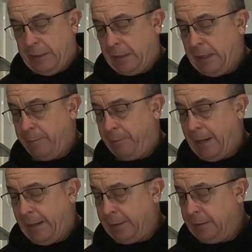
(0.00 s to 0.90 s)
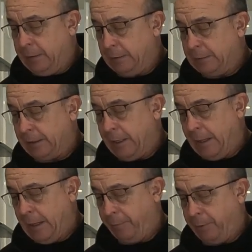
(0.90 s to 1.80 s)
you come back to
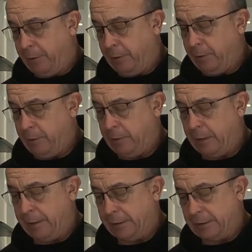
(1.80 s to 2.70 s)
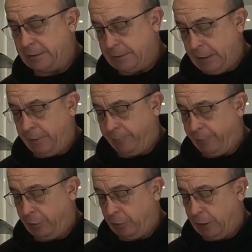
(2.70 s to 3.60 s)
camp and you just don't
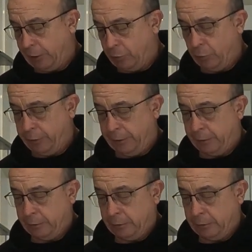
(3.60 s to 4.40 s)
feel like cooking.